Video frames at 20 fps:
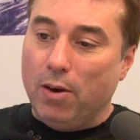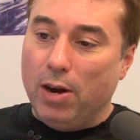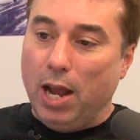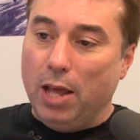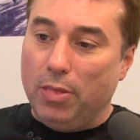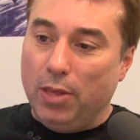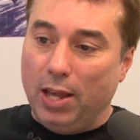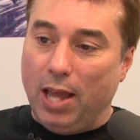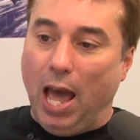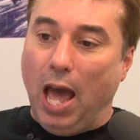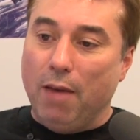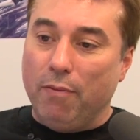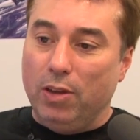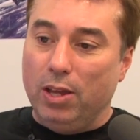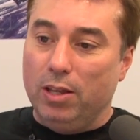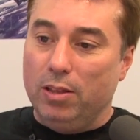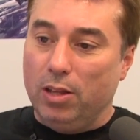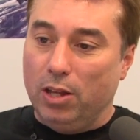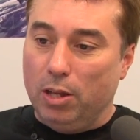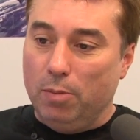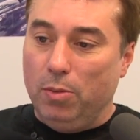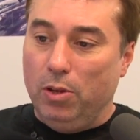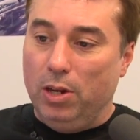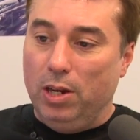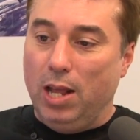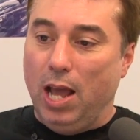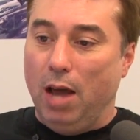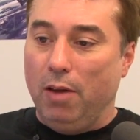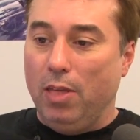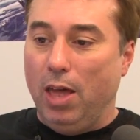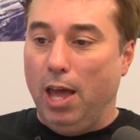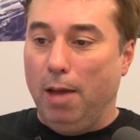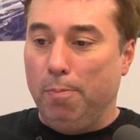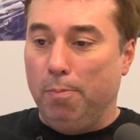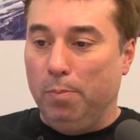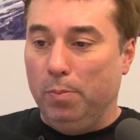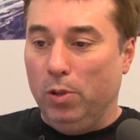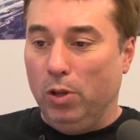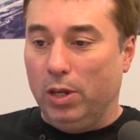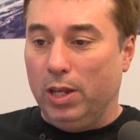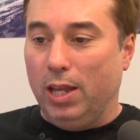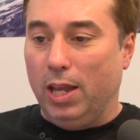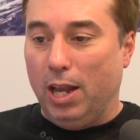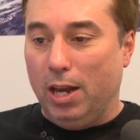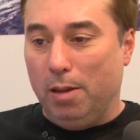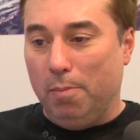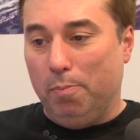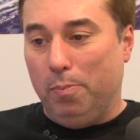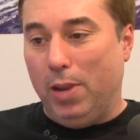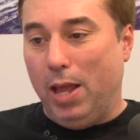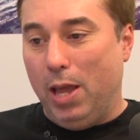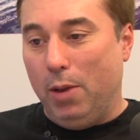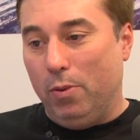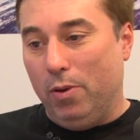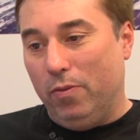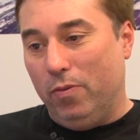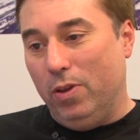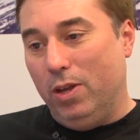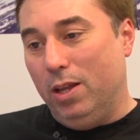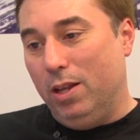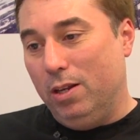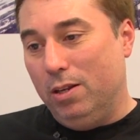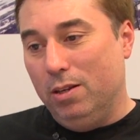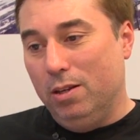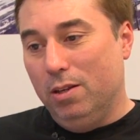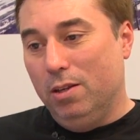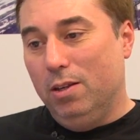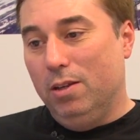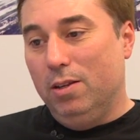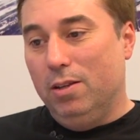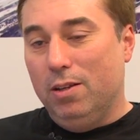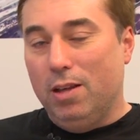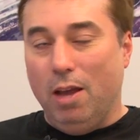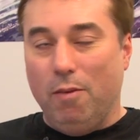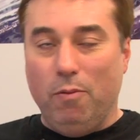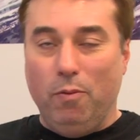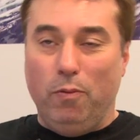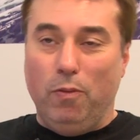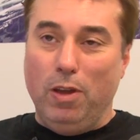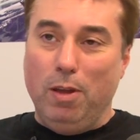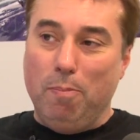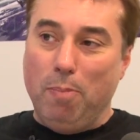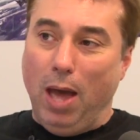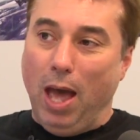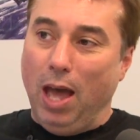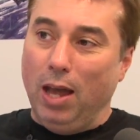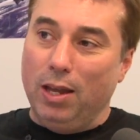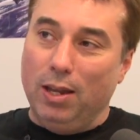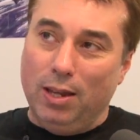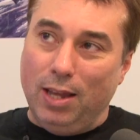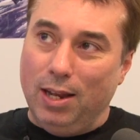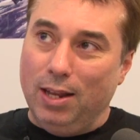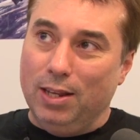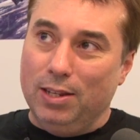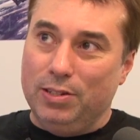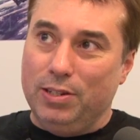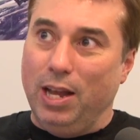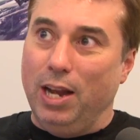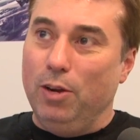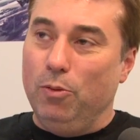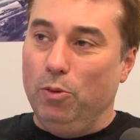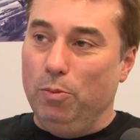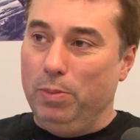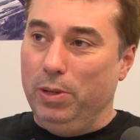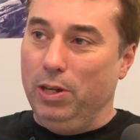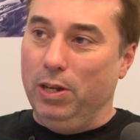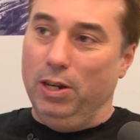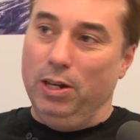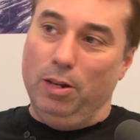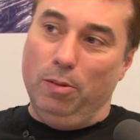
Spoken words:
And I think having the community out there looking at it and playing with it and giving feedback and getting excited will be good.